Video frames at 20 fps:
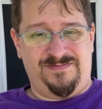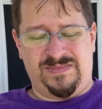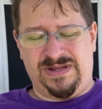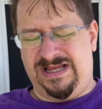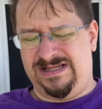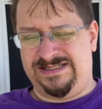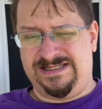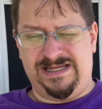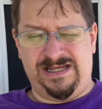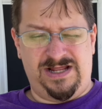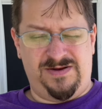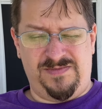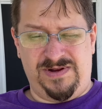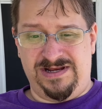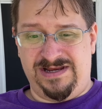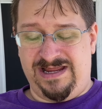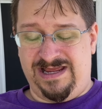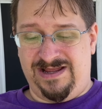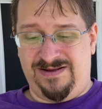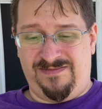I'll see you on
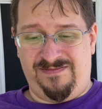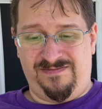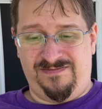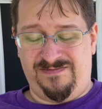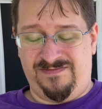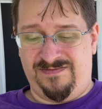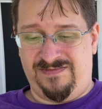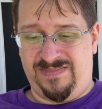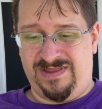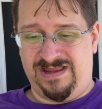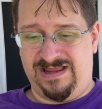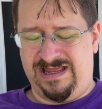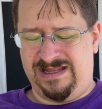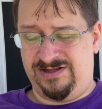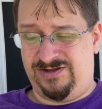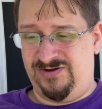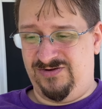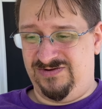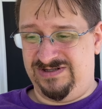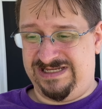Monday,
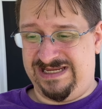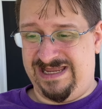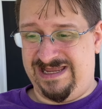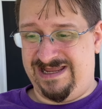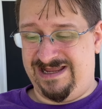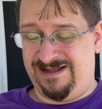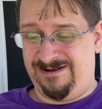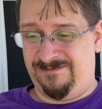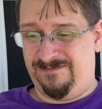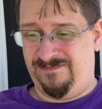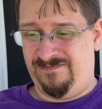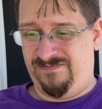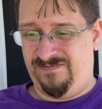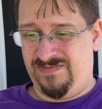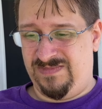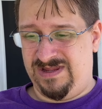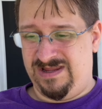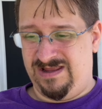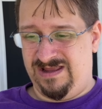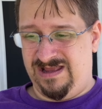Tuesday,
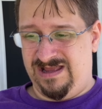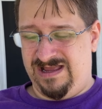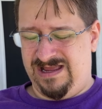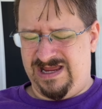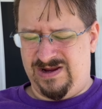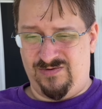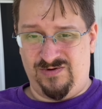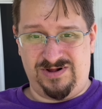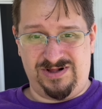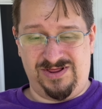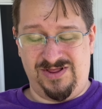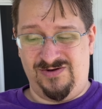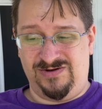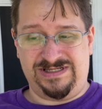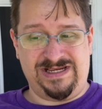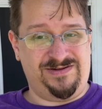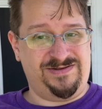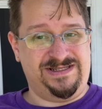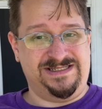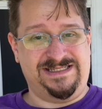
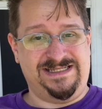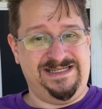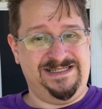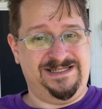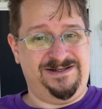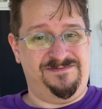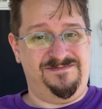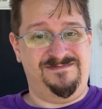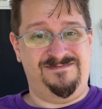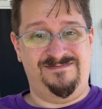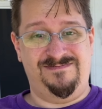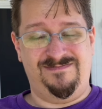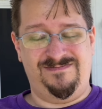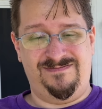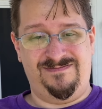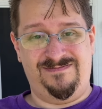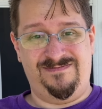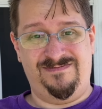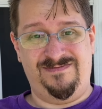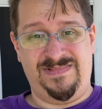close out the season.
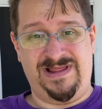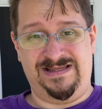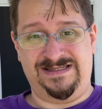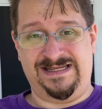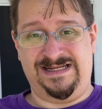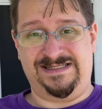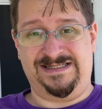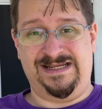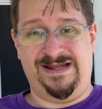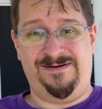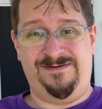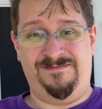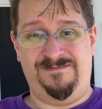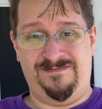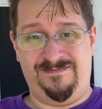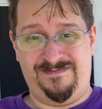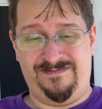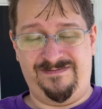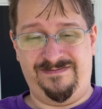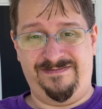How's that sound?
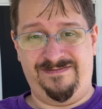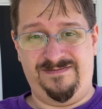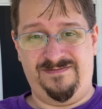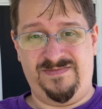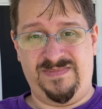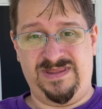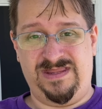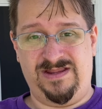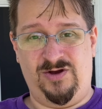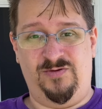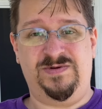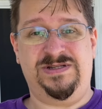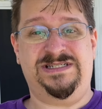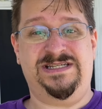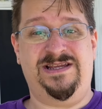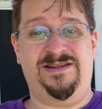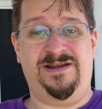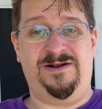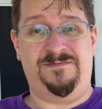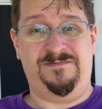Hope to
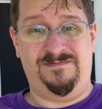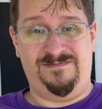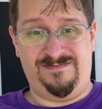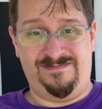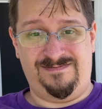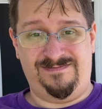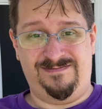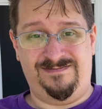see you there.